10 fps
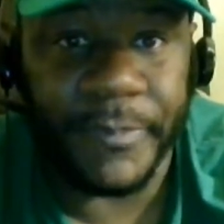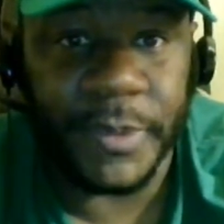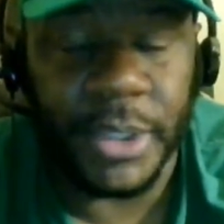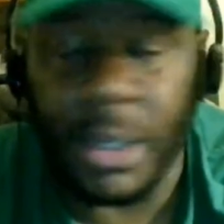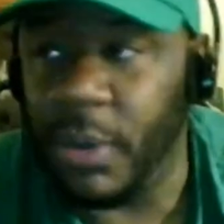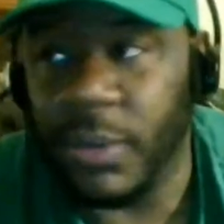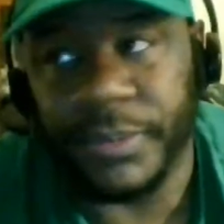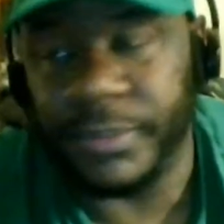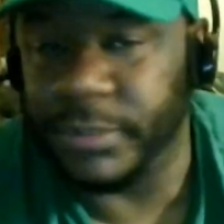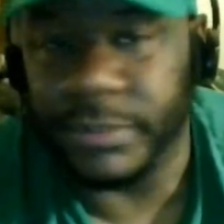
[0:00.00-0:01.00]
So
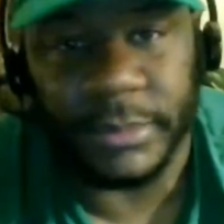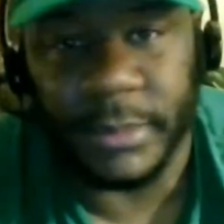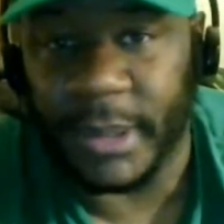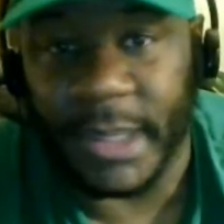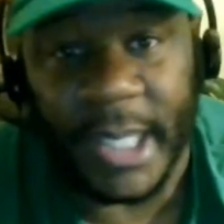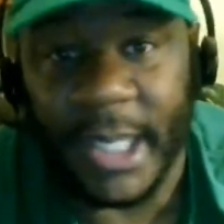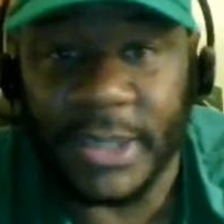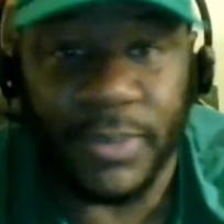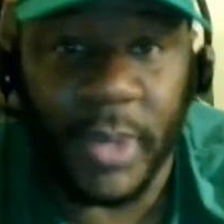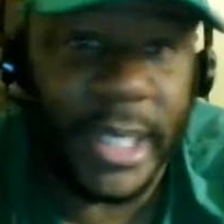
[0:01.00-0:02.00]
let
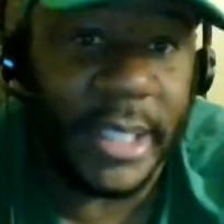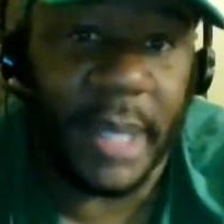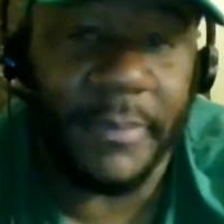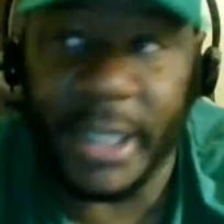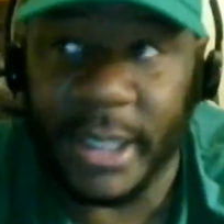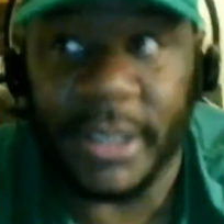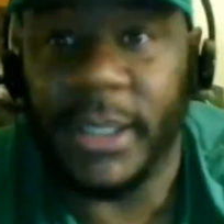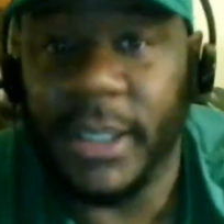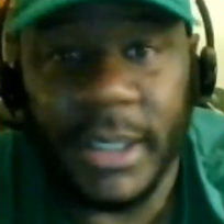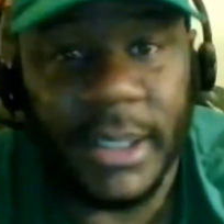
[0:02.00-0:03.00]
us win. I
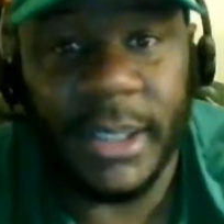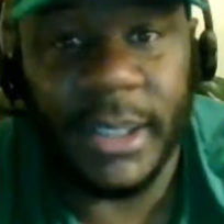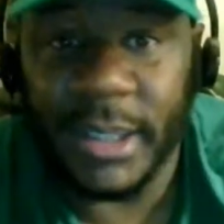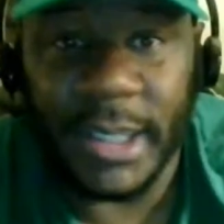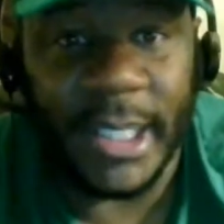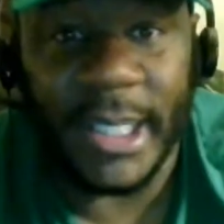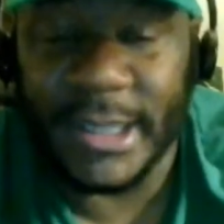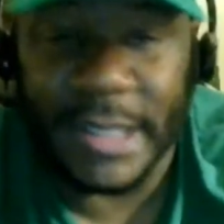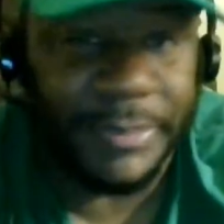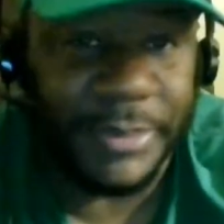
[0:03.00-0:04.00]
mean,
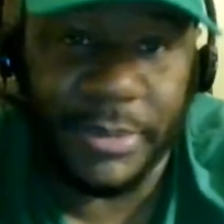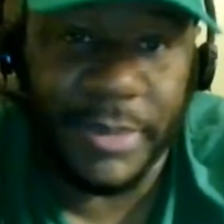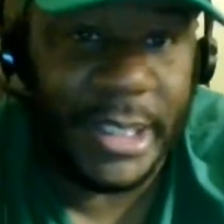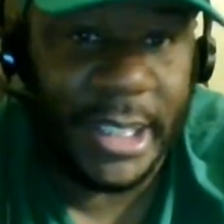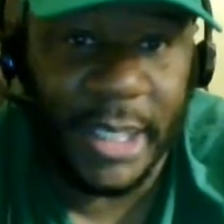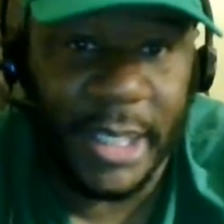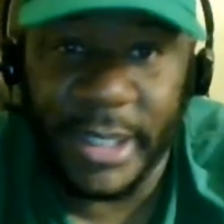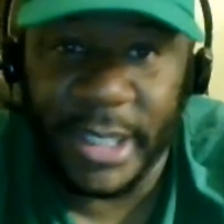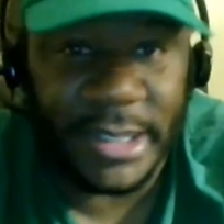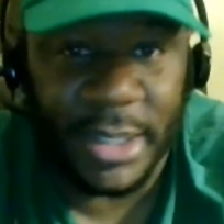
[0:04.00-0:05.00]
it's something we need.
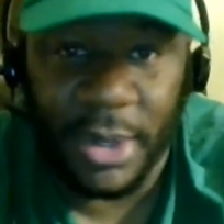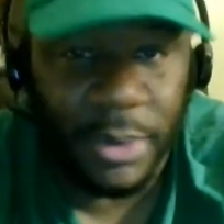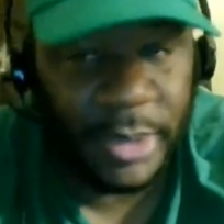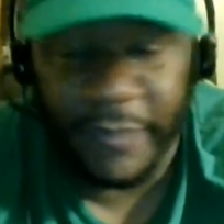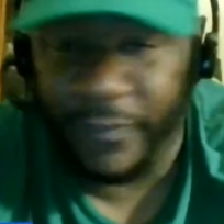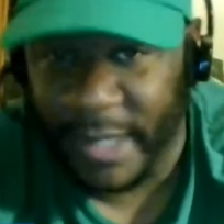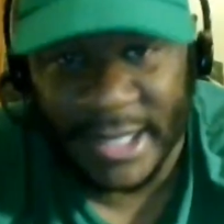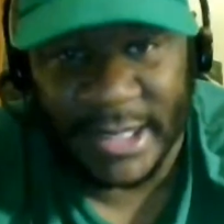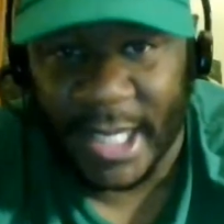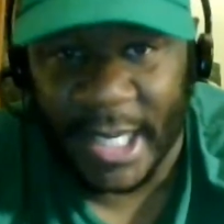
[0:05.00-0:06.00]
It's the only
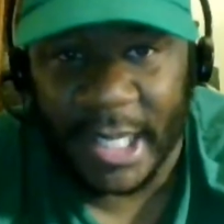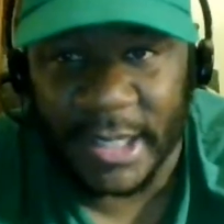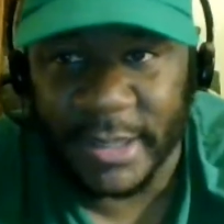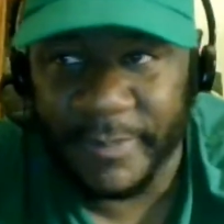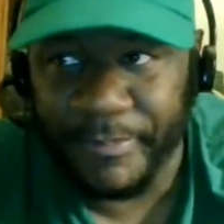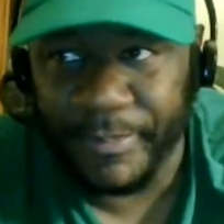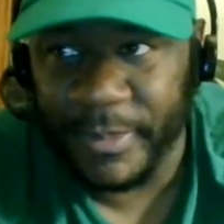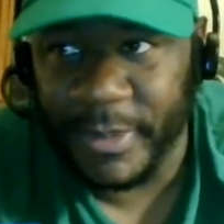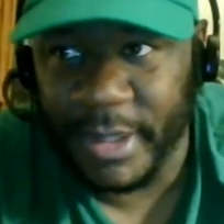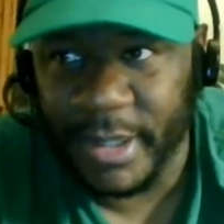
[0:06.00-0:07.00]
franchise
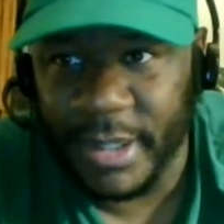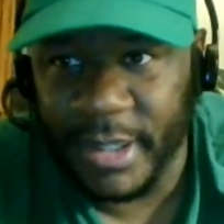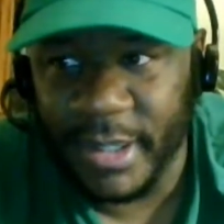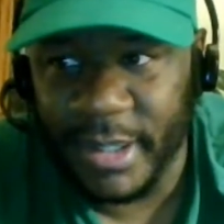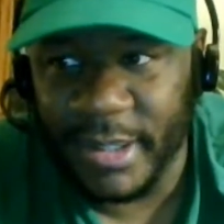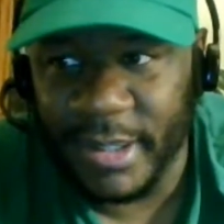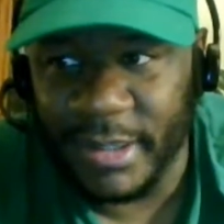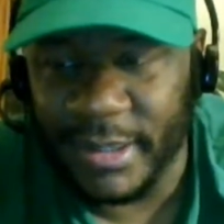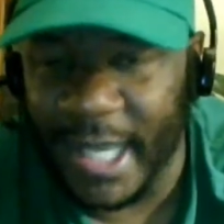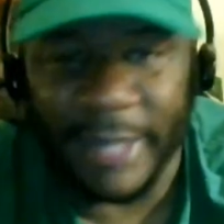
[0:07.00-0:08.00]

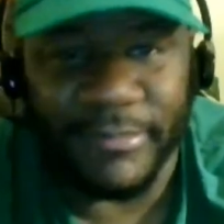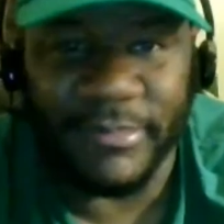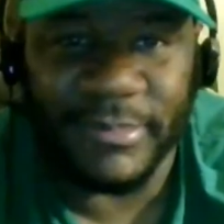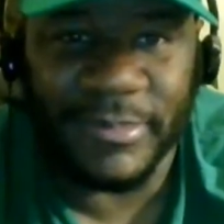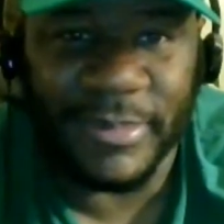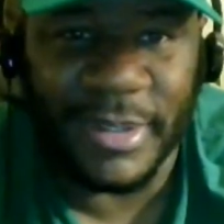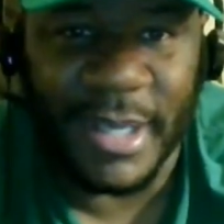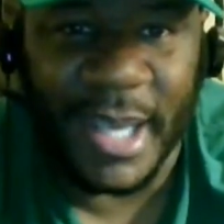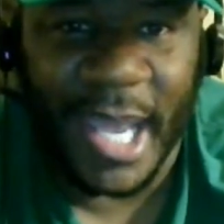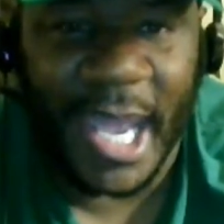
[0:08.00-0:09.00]
that
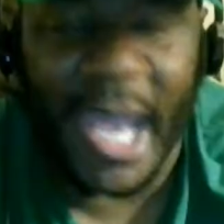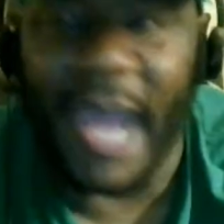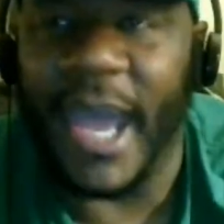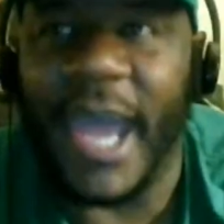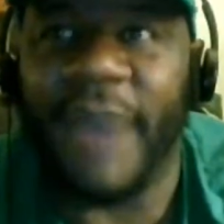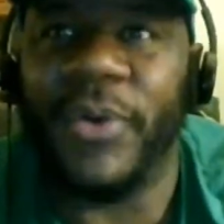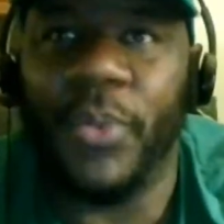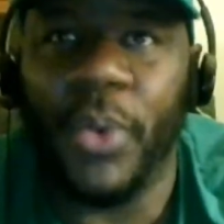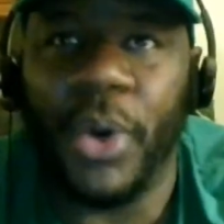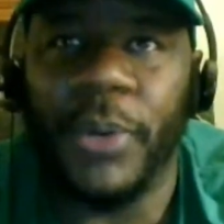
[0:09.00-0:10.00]

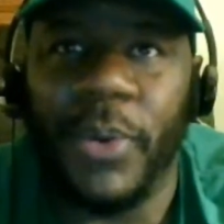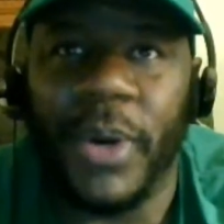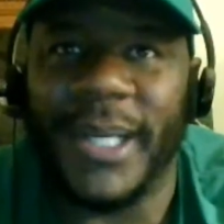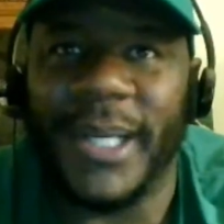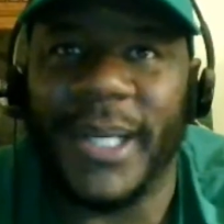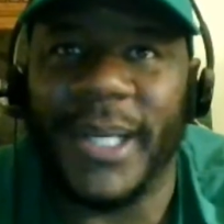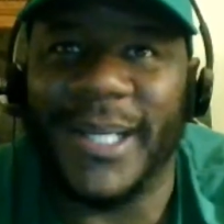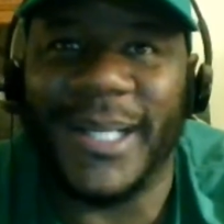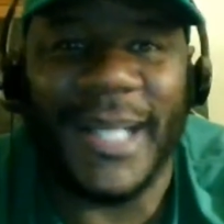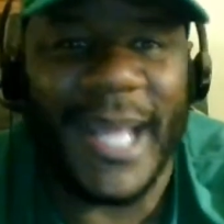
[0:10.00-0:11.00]
haven't won one in the
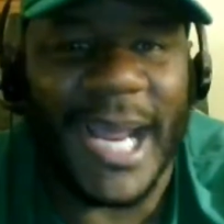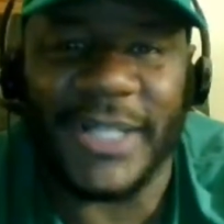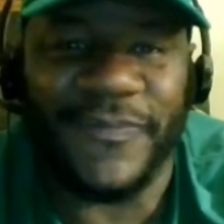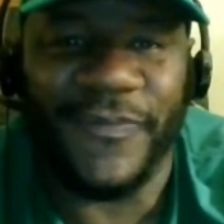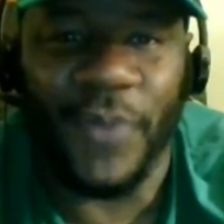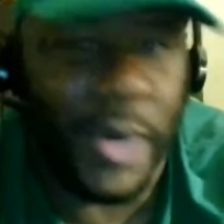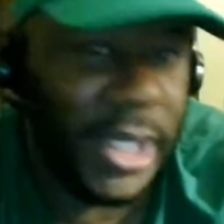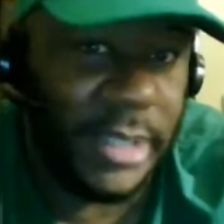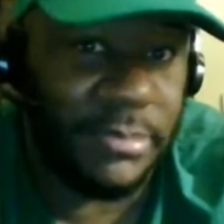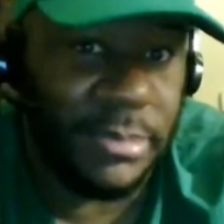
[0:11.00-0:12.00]
last
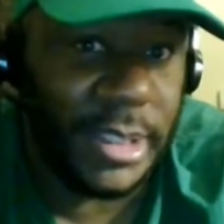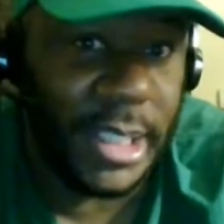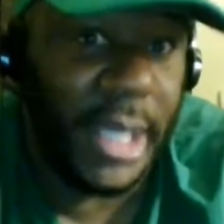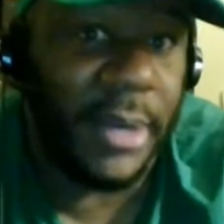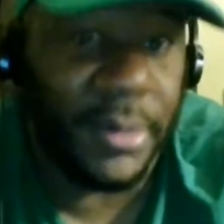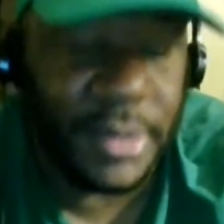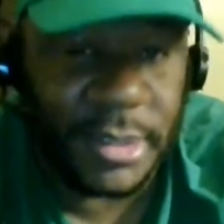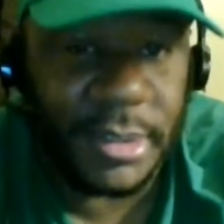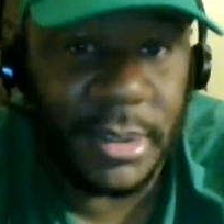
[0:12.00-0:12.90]
40 years.